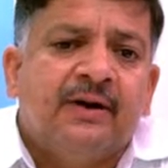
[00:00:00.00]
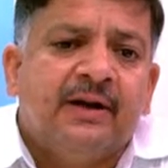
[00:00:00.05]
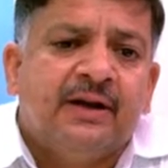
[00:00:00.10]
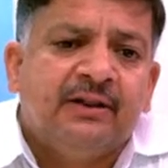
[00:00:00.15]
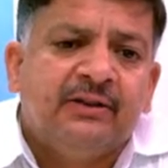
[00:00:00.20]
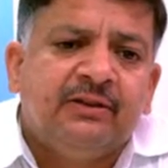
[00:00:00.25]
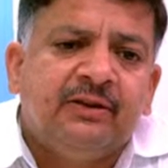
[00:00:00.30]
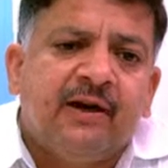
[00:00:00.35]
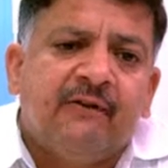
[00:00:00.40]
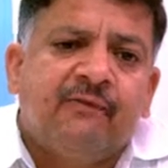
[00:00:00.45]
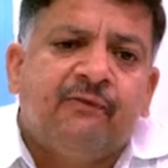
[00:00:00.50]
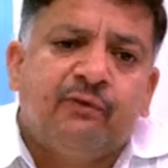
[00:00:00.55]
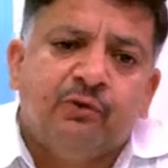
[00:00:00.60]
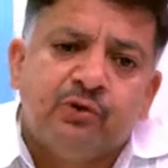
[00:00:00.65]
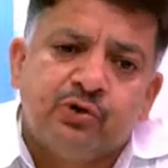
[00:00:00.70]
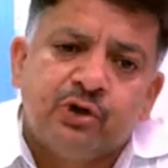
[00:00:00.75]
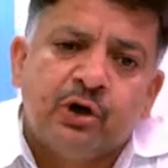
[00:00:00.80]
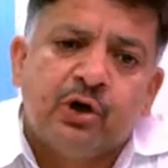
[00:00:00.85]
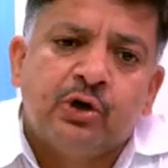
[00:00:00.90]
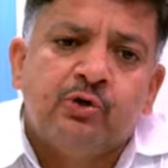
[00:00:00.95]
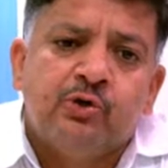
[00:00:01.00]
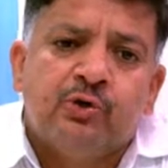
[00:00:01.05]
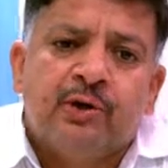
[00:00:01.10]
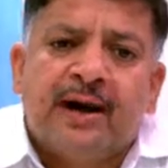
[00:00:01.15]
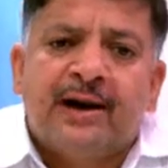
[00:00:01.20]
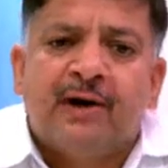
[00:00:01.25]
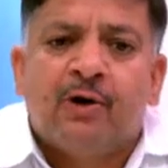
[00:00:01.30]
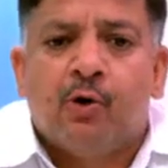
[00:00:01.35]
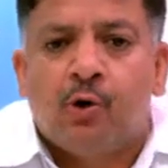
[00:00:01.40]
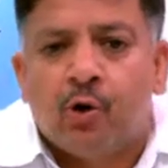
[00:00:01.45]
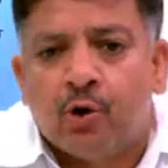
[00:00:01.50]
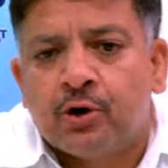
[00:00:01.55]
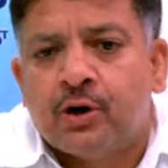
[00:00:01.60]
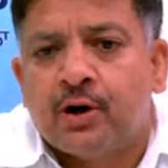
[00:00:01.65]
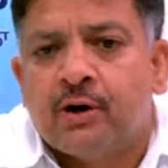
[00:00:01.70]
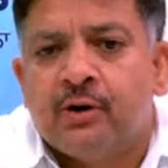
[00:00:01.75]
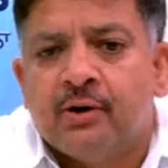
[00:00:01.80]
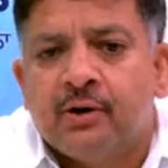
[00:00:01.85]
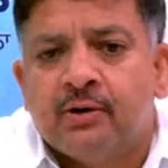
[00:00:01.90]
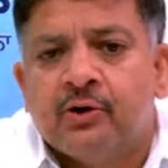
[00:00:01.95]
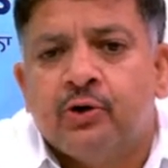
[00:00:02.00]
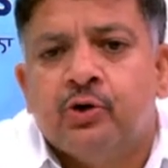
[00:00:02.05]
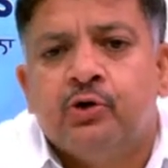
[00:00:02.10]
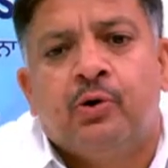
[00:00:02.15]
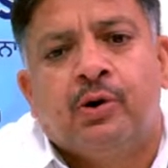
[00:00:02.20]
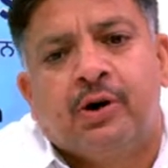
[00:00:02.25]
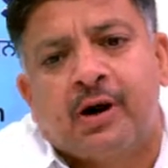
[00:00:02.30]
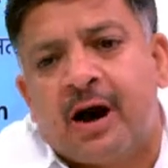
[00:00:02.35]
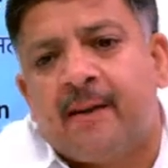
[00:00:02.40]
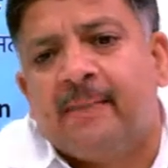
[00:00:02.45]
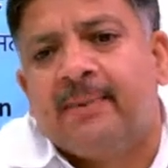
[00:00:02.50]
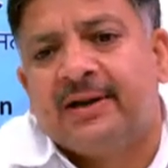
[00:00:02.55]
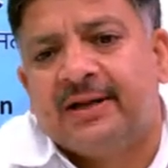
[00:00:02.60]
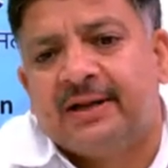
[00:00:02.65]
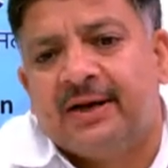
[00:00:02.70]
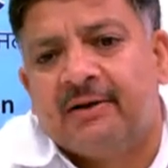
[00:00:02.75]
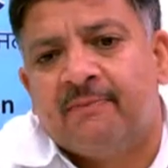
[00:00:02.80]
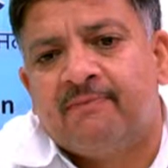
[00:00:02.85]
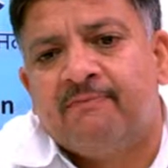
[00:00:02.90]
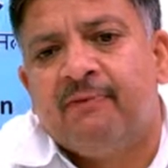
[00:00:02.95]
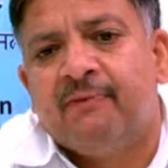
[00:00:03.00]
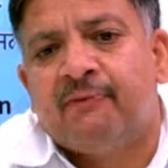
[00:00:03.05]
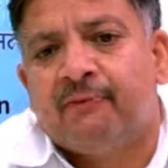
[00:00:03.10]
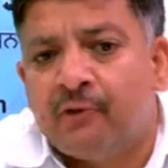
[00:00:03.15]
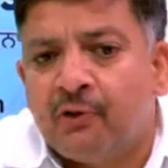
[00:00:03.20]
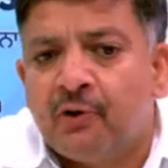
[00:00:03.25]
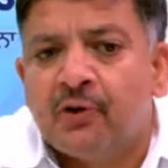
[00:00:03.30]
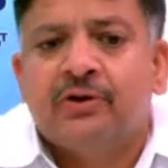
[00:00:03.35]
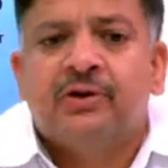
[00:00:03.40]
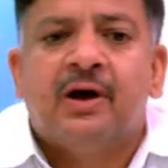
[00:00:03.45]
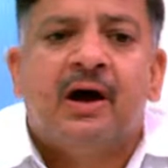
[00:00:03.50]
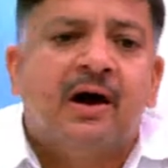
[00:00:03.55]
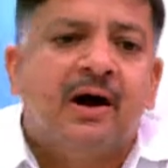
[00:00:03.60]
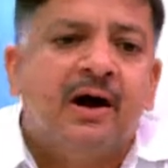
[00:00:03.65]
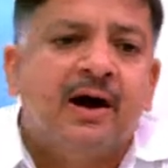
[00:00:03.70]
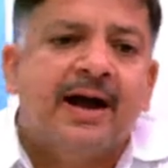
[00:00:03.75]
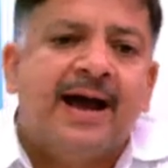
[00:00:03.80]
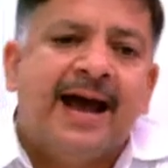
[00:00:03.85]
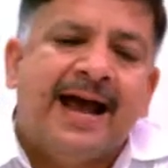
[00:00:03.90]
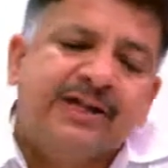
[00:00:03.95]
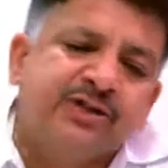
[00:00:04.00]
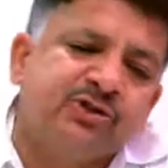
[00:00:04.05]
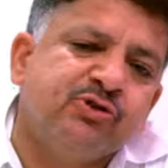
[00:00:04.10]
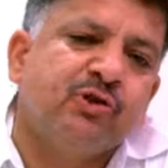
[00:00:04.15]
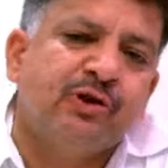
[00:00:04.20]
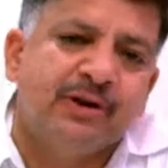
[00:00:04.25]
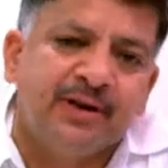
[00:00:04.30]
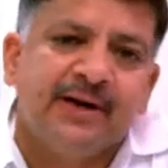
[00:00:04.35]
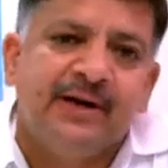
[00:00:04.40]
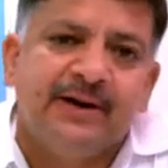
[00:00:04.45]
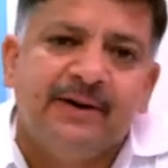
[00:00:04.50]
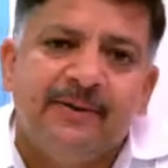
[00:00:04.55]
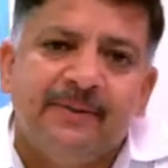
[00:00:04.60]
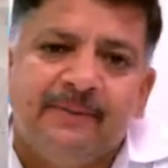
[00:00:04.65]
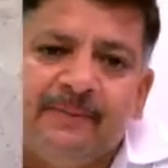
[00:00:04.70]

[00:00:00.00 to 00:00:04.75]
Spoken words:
in the future you can order your raw material before the actual need.